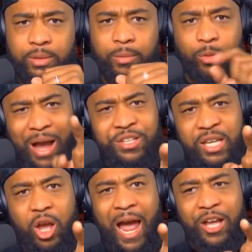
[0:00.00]
But while he's in
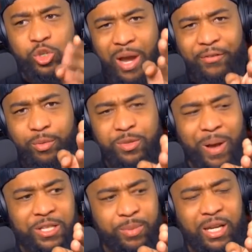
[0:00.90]
your house, you have a
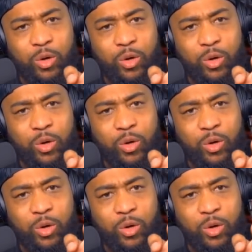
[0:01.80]
responsibility